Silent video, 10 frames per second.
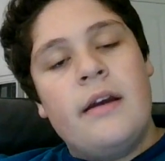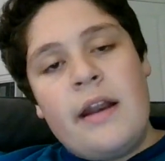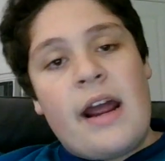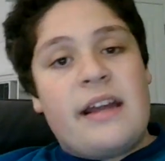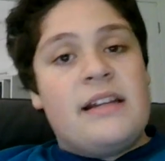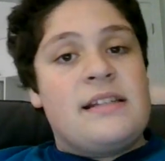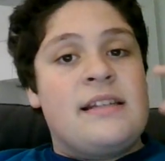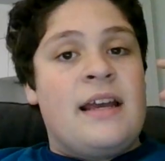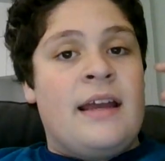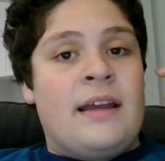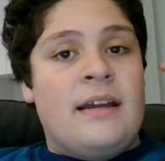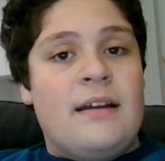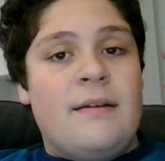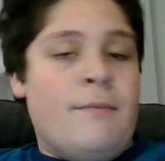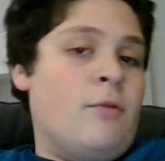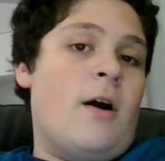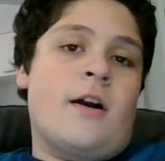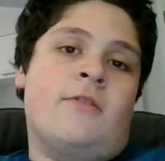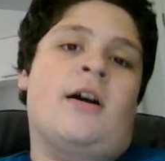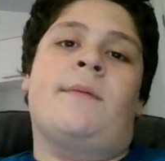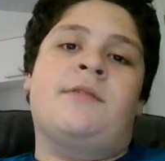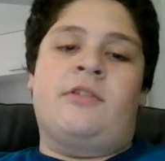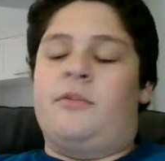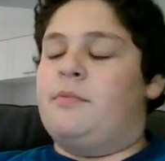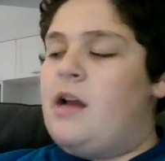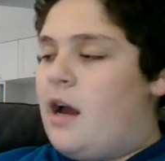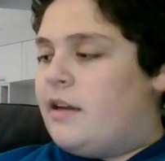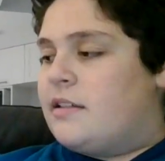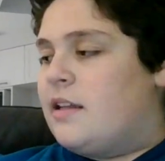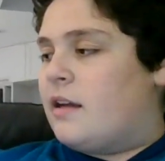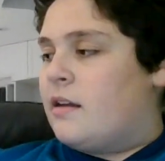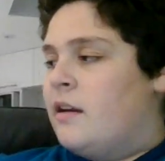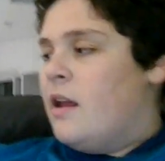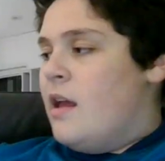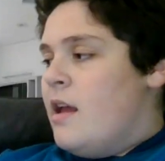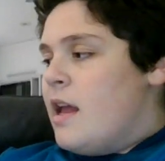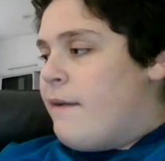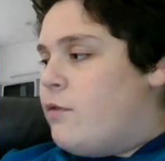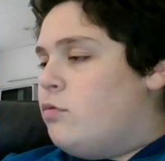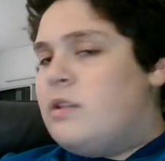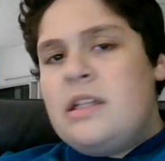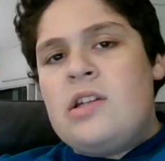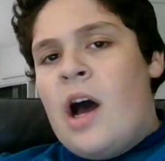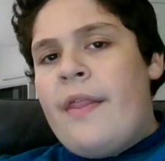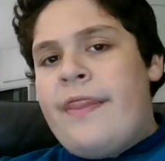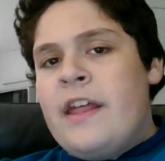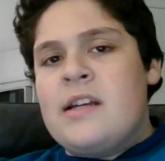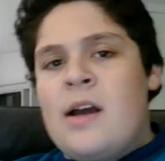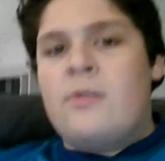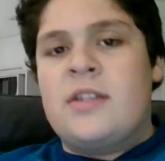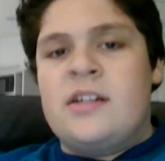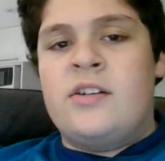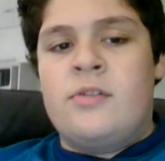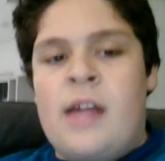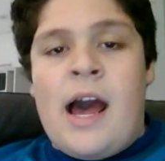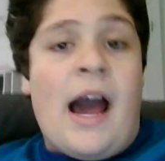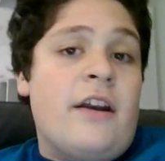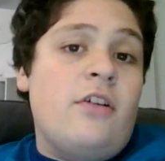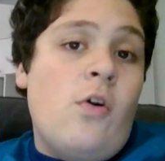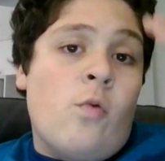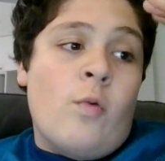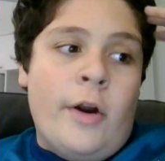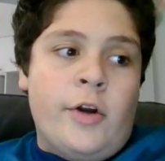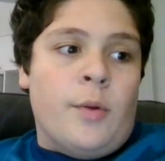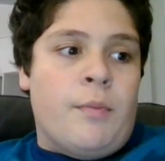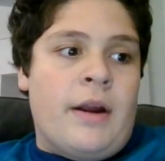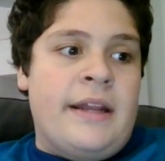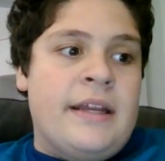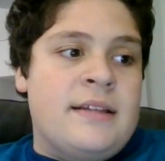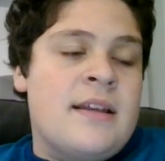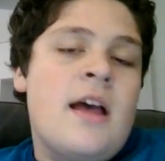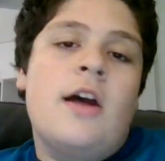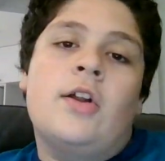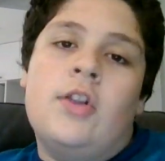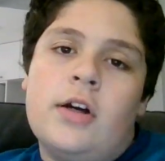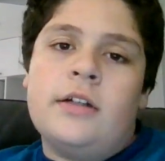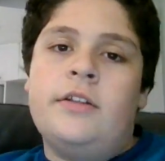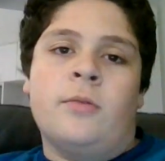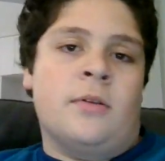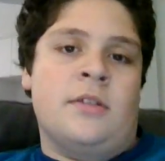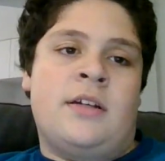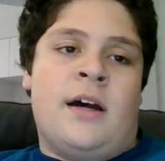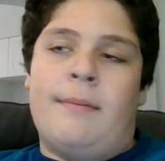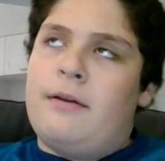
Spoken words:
And I'm gonna say Morocco tops the group. Ghana second. If you did not think I was gonna do that, I don't know where your brain is. Look at the World Cup.